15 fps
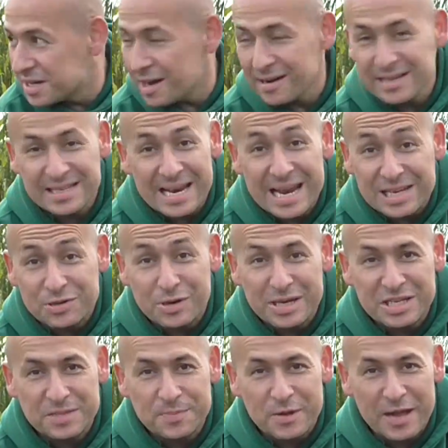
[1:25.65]
Charlie's literally
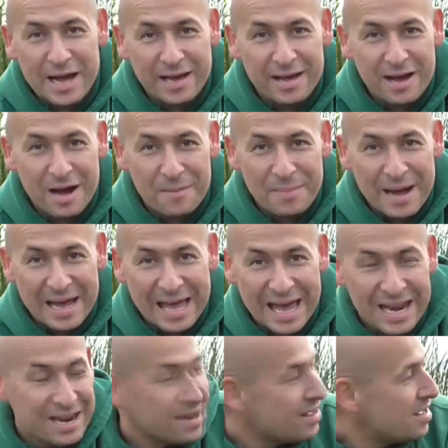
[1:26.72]
just put that carp back
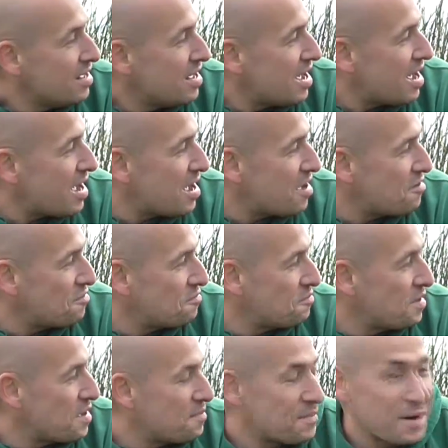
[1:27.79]
in.
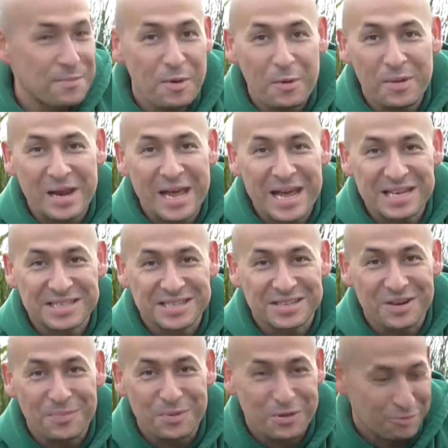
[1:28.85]
My bobbin hits the
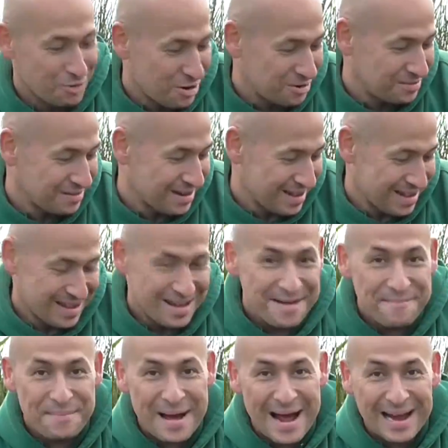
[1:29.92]
top of the rod,
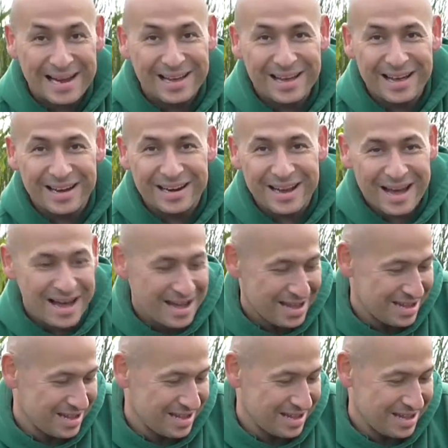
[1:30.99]
bang, and
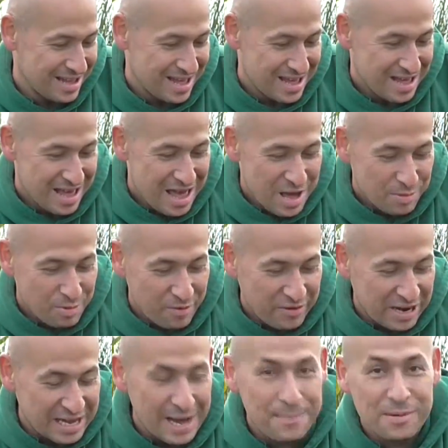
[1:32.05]
within
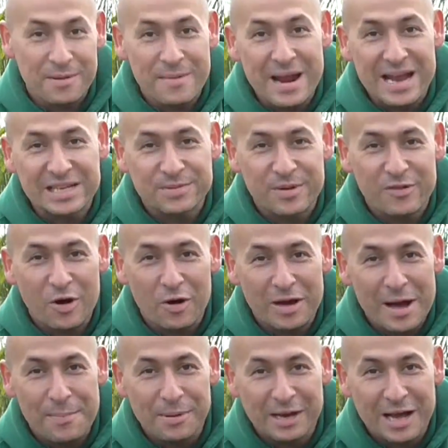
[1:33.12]
a couple of minutes we've got a
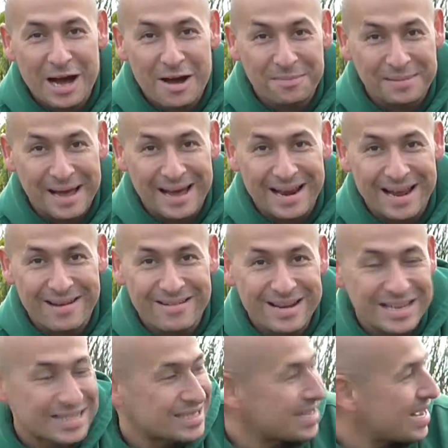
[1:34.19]
couple of carp down here, and
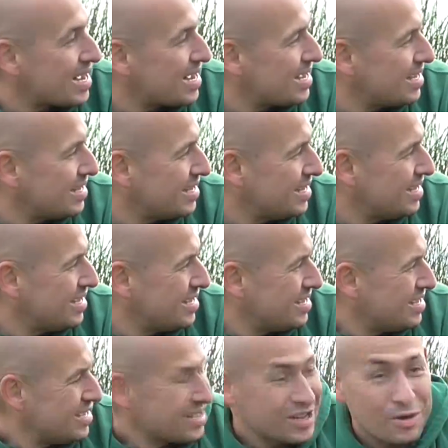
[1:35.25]
it's
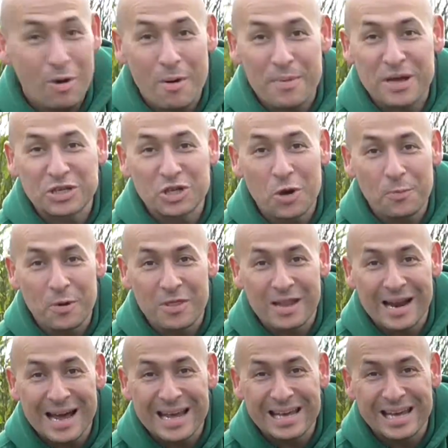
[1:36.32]
quite a bit of chop on the
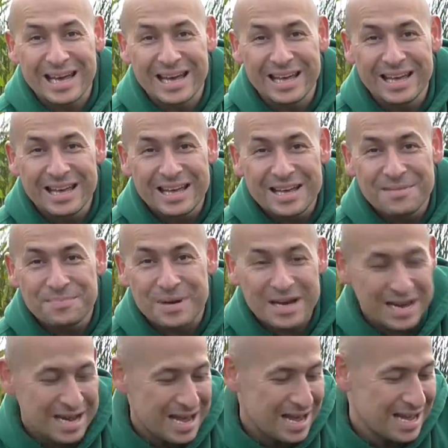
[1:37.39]
lake,
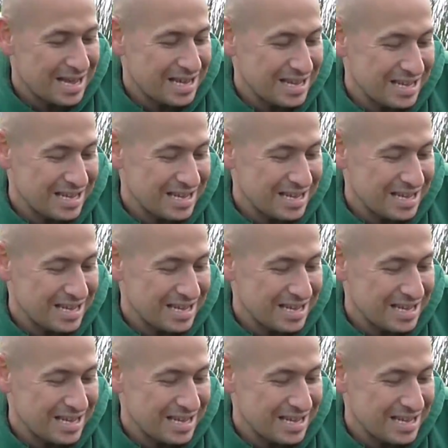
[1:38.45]
but